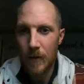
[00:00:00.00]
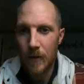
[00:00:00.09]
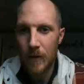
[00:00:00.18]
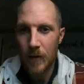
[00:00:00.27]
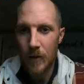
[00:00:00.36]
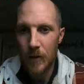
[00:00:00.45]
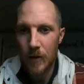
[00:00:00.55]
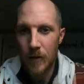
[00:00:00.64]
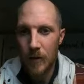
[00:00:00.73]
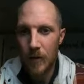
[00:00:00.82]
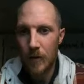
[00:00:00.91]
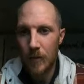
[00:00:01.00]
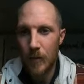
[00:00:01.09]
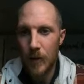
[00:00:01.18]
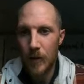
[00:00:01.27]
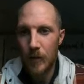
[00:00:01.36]
And then
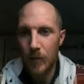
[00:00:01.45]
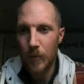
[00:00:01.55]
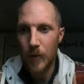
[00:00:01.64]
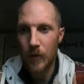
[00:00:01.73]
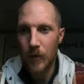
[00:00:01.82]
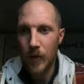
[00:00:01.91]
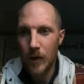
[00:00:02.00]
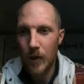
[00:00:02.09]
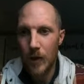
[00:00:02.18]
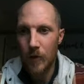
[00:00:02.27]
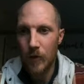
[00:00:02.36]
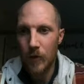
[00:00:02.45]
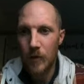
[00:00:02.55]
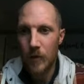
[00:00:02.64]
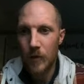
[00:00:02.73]
minutes are going to cancel.